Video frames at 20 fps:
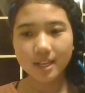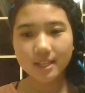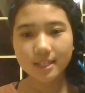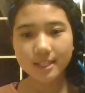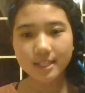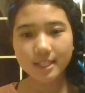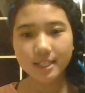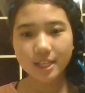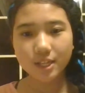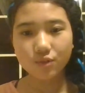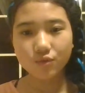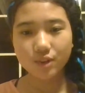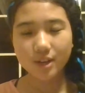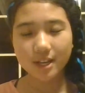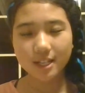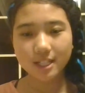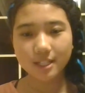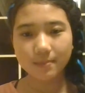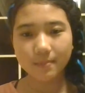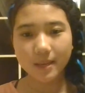
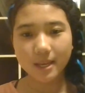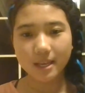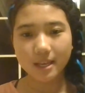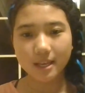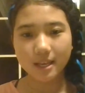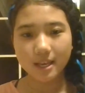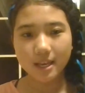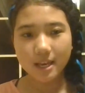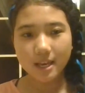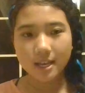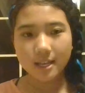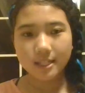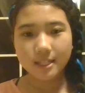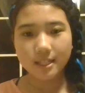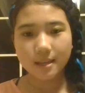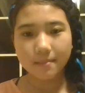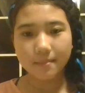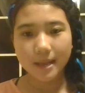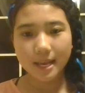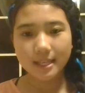Sirius B,
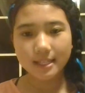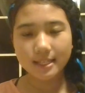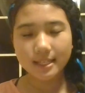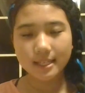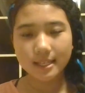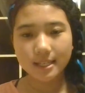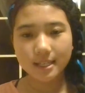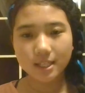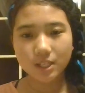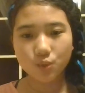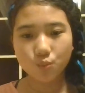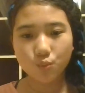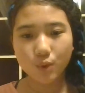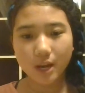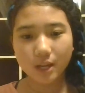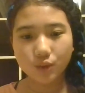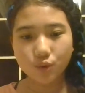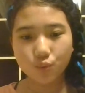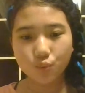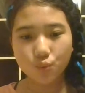the massiest
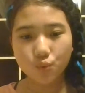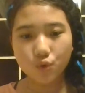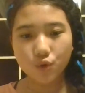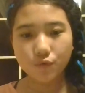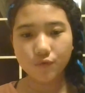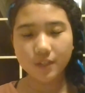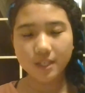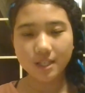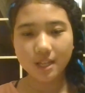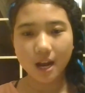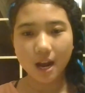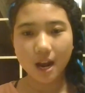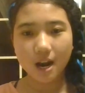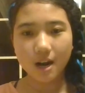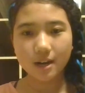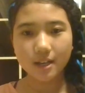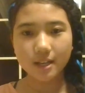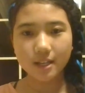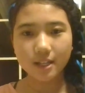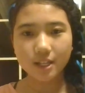white dwarf
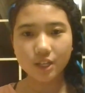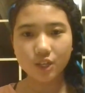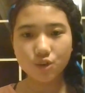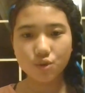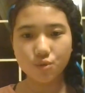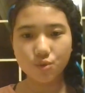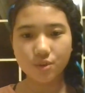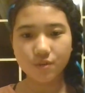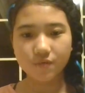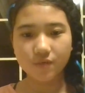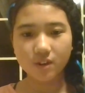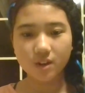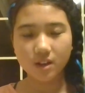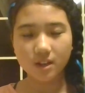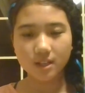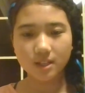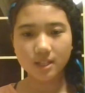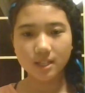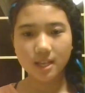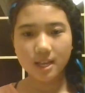star in the
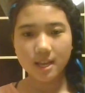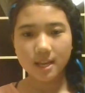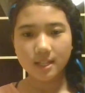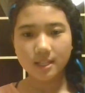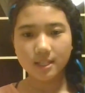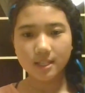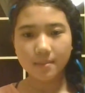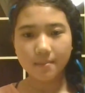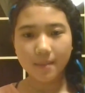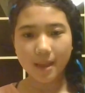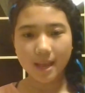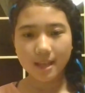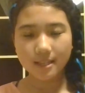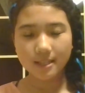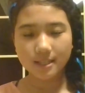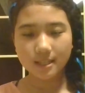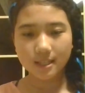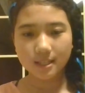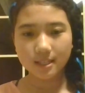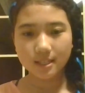universe. The
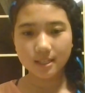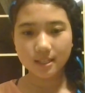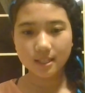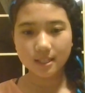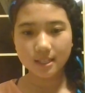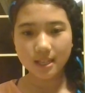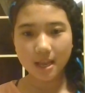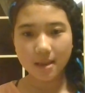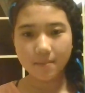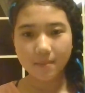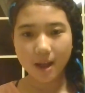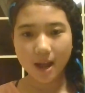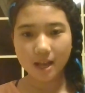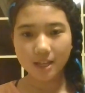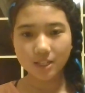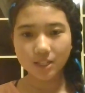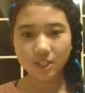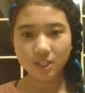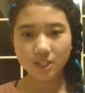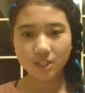mass is the same
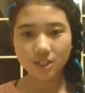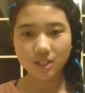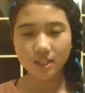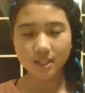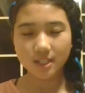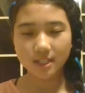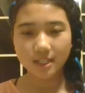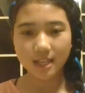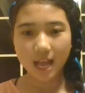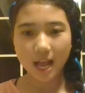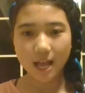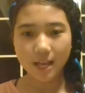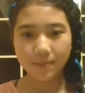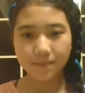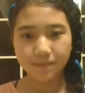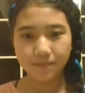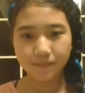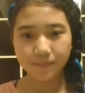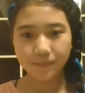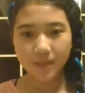as the
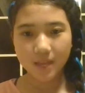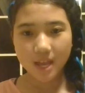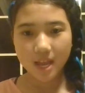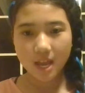Sun.